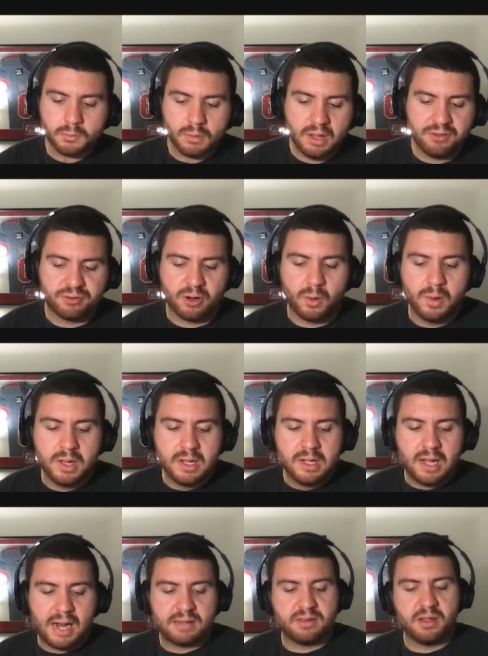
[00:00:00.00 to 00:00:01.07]
and so
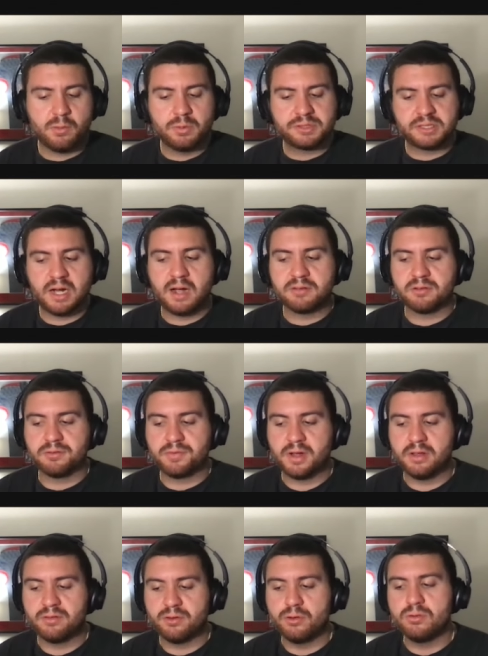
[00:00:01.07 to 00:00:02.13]
I think Wisconsin
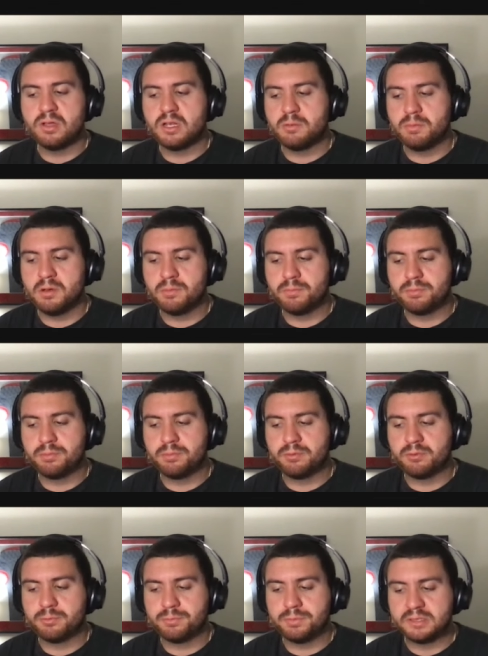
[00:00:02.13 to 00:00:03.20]
fans, you need to be
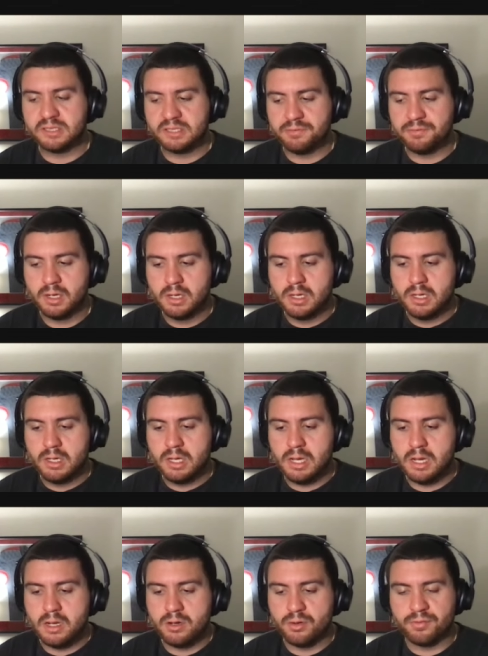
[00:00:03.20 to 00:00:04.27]
specific
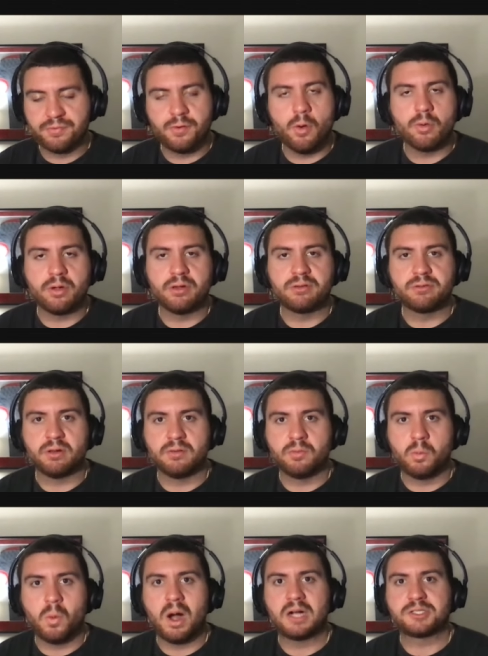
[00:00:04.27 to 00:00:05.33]
in your focus of
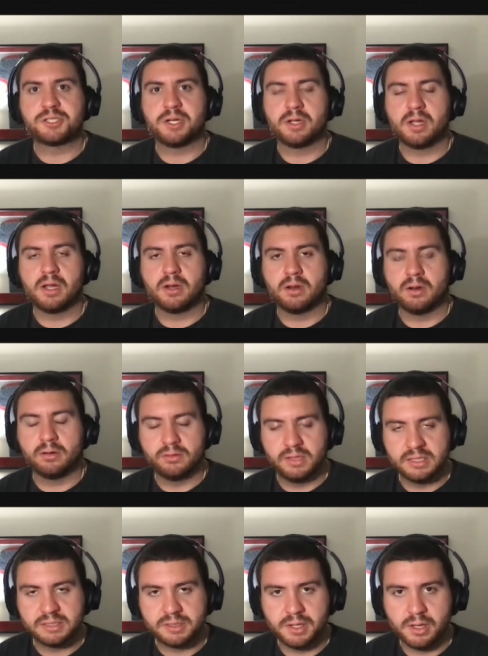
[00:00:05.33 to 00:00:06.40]
watching and
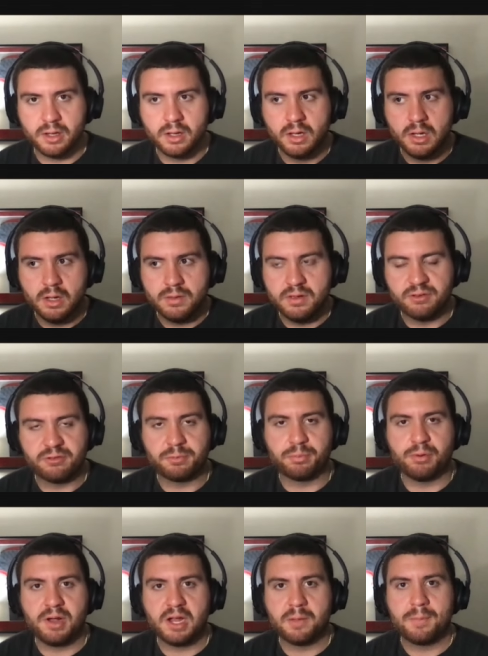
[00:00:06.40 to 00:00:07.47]
listening this
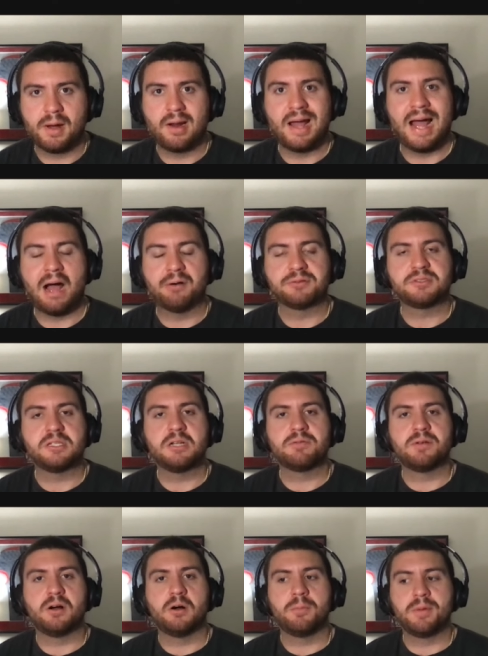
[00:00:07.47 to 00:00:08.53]
spring about how's the
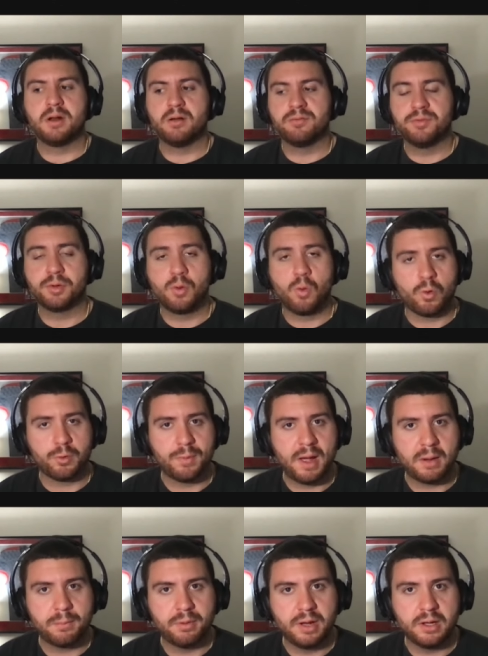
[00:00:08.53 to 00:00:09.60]
development of the
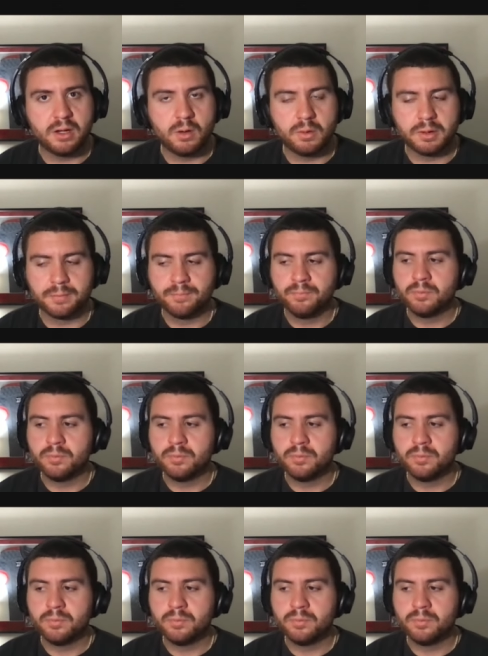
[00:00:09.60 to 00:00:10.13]
quarterback play going?